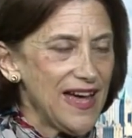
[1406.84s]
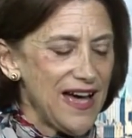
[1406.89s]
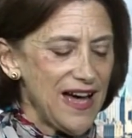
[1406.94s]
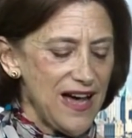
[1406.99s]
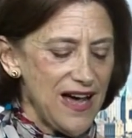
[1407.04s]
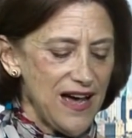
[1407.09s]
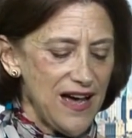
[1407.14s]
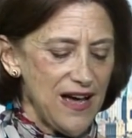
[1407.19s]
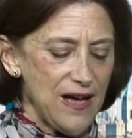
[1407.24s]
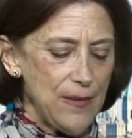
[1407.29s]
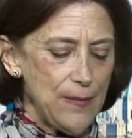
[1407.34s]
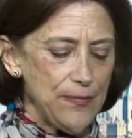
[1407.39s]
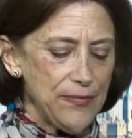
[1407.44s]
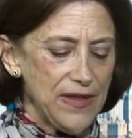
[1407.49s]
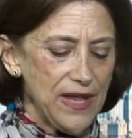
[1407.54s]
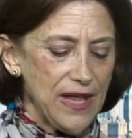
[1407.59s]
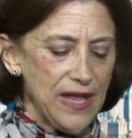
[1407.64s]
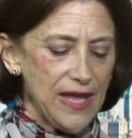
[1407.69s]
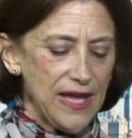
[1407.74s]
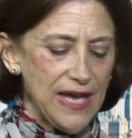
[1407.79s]
And
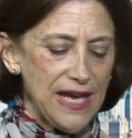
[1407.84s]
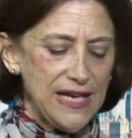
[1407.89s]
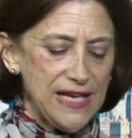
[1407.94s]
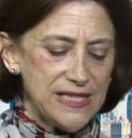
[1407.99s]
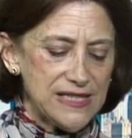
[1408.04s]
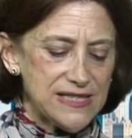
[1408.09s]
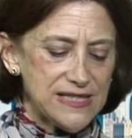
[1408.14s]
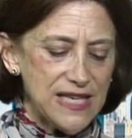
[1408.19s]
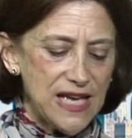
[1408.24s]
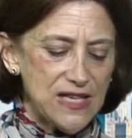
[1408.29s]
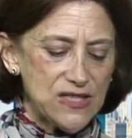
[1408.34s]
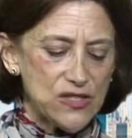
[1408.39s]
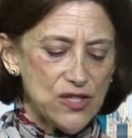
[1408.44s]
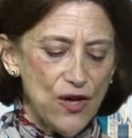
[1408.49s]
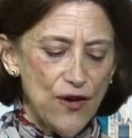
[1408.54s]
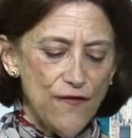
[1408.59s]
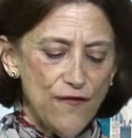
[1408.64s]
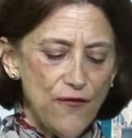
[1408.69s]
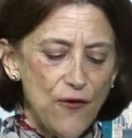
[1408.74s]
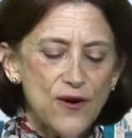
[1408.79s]
it says,
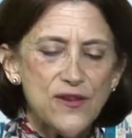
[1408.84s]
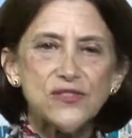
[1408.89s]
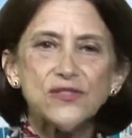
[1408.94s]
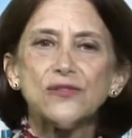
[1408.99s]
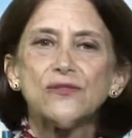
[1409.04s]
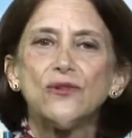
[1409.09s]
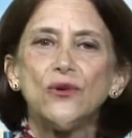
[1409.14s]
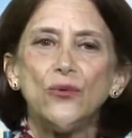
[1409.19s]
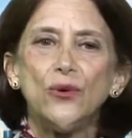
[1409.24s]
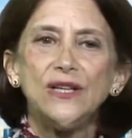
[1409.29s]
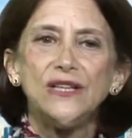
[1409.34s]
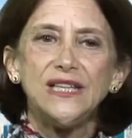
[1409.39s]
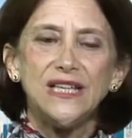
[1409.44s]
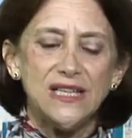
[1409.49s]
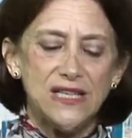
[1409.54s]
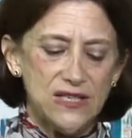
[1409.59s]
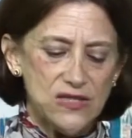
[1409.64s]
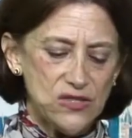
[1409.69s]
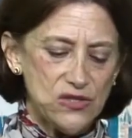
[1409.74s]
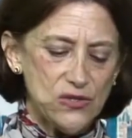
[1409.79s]
foster a
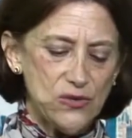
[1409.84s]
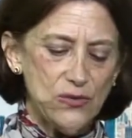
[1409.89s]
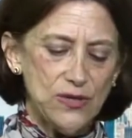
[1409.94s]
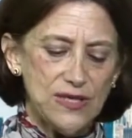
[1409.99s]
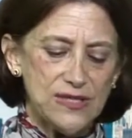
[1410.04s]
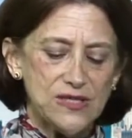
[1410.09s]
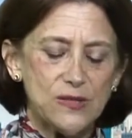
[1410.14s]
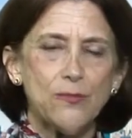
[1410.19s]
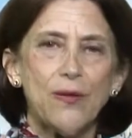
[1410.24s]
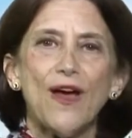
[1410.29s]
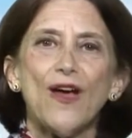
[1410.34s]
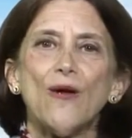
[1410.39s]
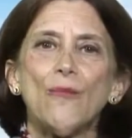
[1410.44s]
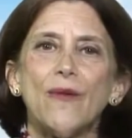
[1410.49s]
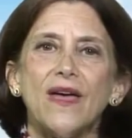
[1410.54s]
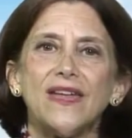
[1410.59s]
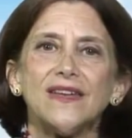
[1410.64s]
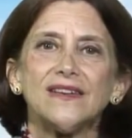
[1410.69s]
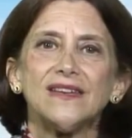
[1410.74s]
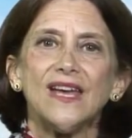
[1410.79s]
willingness to
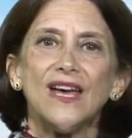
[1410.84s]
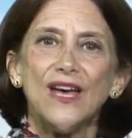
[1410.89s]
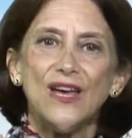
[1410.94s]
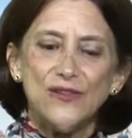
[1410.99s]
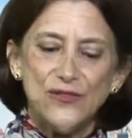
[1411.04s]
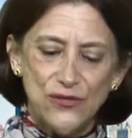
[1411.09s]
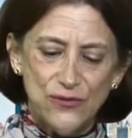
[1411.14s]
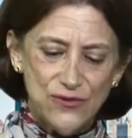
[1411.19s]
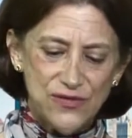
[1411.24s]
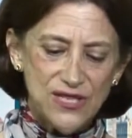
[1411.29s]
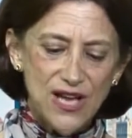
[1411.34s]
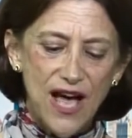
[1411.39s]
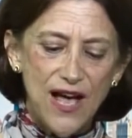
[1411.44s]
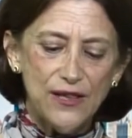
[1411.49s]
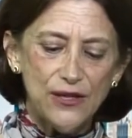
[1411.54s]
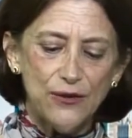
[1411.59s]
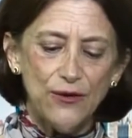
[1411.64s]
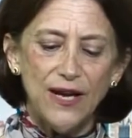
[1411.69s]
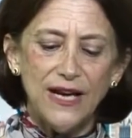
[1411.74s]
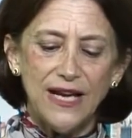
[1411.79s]
experiment, to
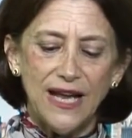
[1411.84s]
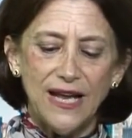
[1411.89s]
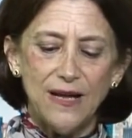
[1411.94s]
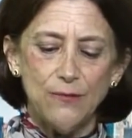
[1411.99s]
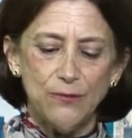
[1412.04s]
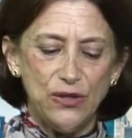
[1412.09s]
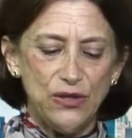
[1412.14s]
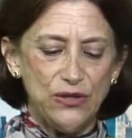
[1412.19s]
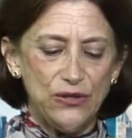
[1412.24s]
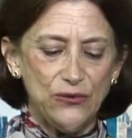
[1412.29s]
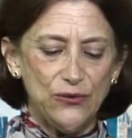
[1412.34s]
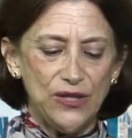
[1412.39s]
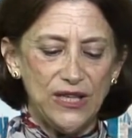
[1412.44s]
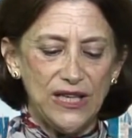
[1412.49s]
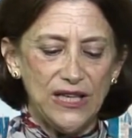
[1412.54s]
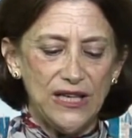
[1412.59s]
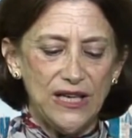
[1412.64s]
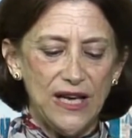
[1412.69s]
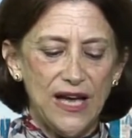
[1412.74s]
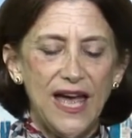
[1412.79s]
tolerate
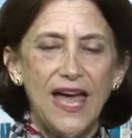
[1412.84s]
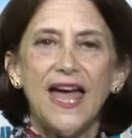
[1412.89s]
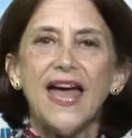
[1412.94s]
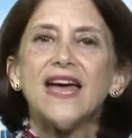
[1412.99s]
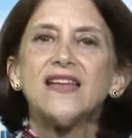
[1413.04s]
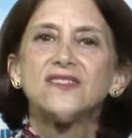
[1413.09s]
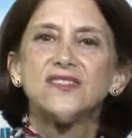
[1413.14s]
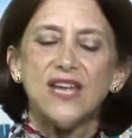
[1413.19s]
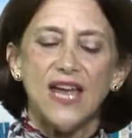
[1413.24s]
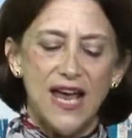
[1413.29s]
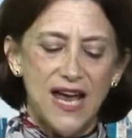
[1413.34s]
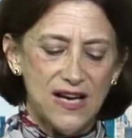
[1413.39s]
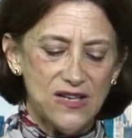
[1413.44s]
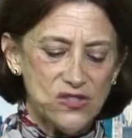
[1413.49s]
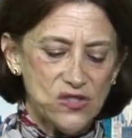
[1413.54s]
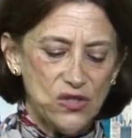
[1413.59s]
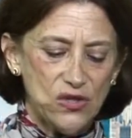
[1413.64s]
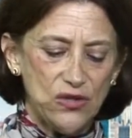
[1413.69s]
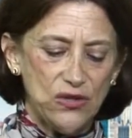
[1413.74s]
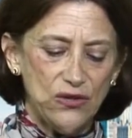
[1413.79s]
ambiguity, and to
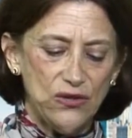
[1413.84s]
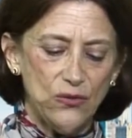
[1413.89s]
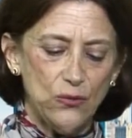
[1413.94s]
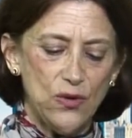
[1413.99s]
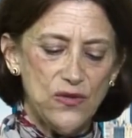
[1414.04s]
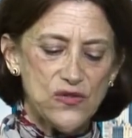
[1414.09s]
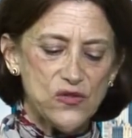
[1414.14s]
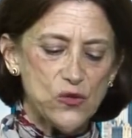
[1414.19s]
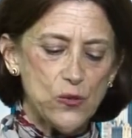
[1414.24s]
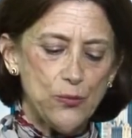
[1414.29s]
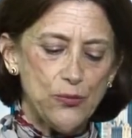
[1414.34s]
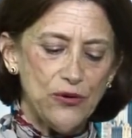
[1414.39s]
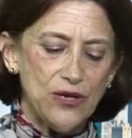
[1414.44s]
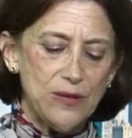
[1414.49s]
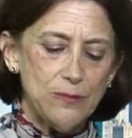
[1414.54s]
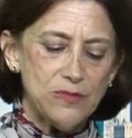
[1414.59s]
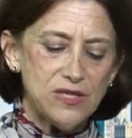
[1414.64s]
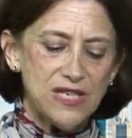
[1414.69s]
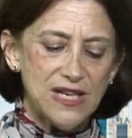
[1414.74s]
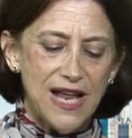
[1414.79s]
execute with
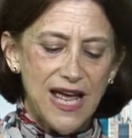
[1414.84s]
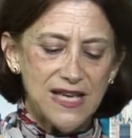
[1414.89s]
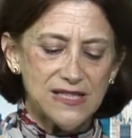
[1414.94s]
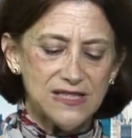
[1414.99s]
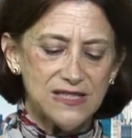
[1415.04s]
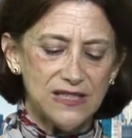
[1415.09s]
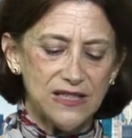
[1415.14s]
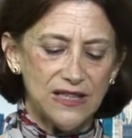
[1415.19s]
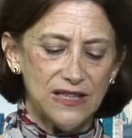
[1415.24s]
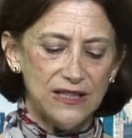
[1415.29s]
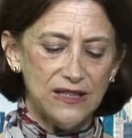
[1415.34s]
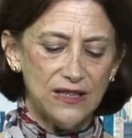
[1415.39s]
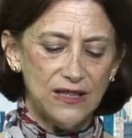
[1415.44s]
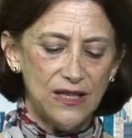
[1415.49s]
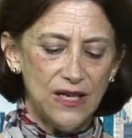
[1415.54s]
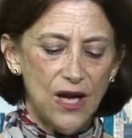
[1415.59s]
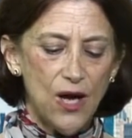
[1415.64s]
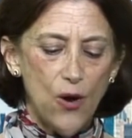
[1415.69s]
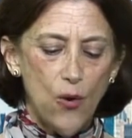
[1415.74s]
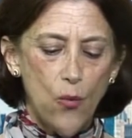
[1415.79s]
supreme tenacity,
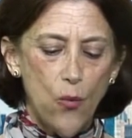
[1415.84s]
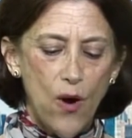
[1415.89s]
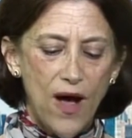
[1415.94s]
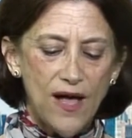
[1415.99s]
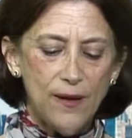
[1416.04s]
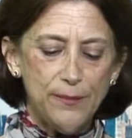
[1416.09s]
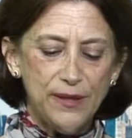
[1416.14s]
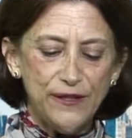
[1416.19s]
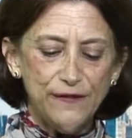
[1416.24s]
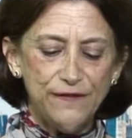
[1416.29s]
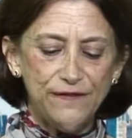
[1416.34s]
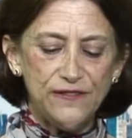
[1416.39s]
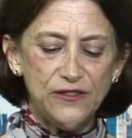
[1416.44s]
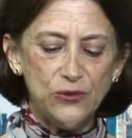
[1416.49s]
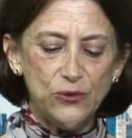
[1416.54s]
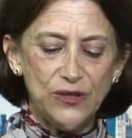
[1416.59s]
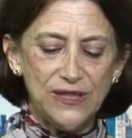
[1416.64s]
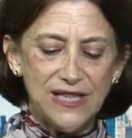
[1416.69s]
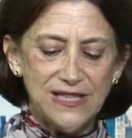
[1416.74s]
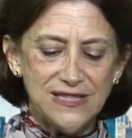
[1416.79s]
while be
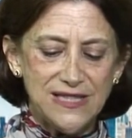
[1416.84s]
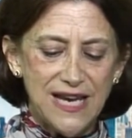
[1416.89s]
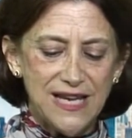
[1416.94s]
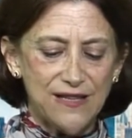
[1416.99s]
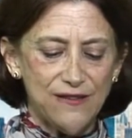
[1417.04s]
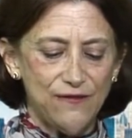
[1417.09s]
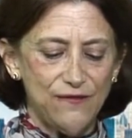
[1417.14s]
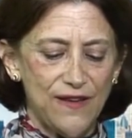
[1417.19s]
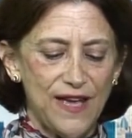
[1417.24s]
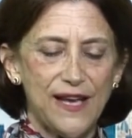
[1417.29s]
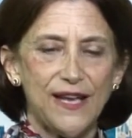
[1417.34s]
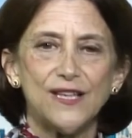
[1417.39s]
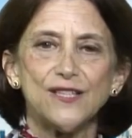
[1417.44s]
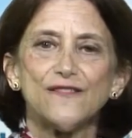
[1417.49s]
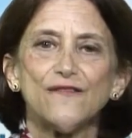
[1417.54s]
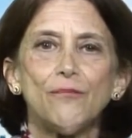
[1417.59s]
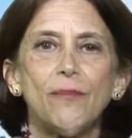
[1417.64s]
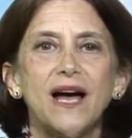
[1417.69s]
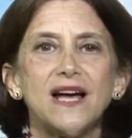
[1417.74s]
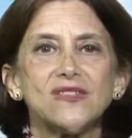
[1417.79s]
fluid and take advantage
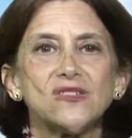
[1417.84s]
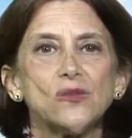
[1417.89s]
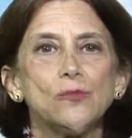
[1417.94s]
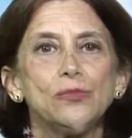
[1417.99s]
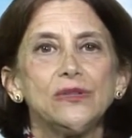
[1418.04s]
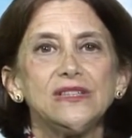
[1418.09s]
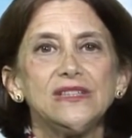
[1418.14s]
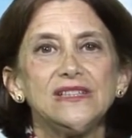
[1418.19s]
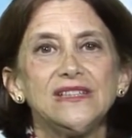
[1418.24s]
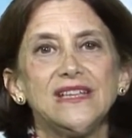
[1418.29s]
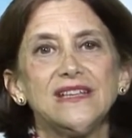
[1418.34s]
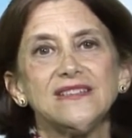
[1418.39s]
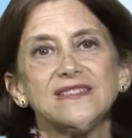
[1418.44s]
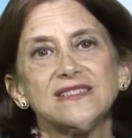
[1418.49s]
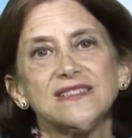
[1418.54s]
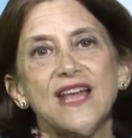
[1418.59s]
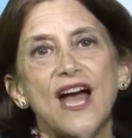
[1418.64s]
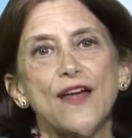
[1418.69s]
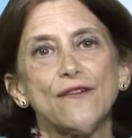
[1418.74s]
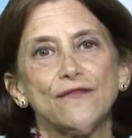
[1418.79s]
of
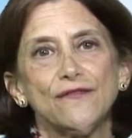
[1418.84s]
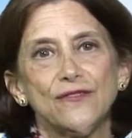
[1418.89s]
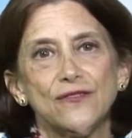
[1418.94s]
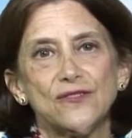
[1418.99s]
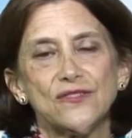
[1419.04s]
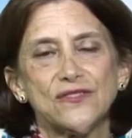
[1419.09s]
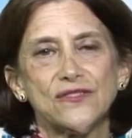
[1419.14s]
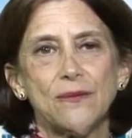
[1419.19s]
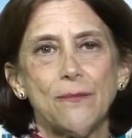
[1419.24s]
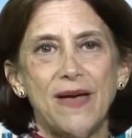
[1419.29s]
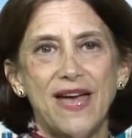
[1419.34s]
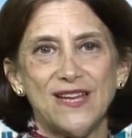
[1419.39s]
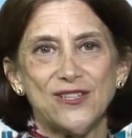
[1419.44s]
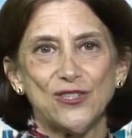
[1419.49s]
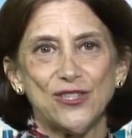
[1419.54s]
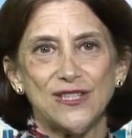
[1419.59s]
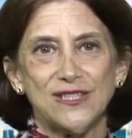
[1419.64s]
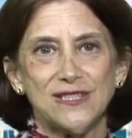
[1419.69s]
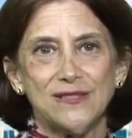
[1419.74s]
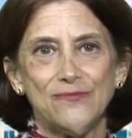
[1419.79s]
possibilities not first
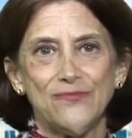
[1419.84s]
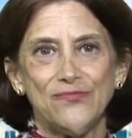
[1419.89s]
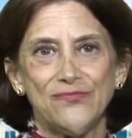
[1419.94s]
imagined.